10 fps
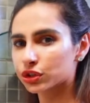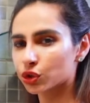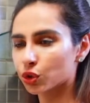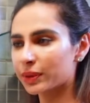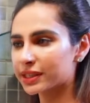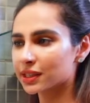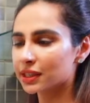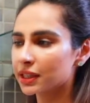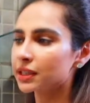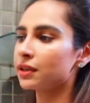So
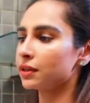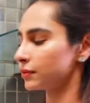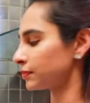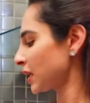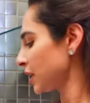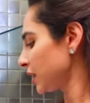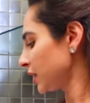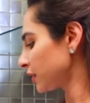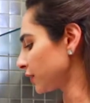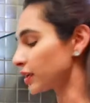basically
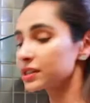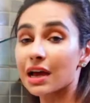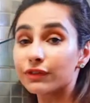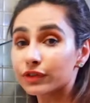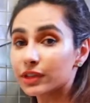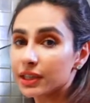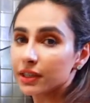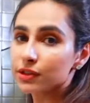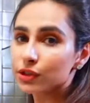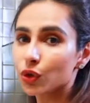the first half of the day.
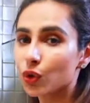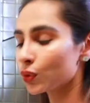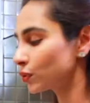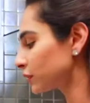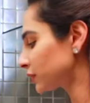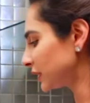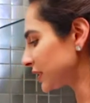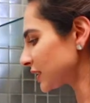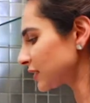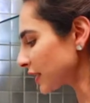So
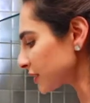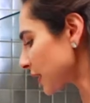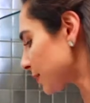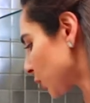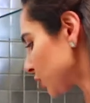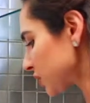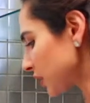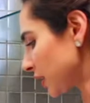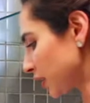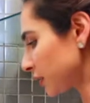these are the things I put
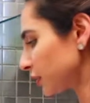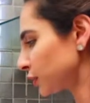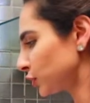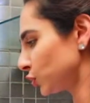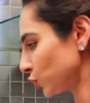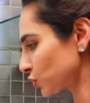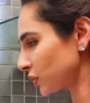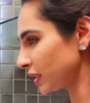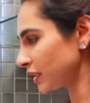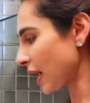in it
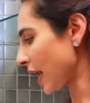usually.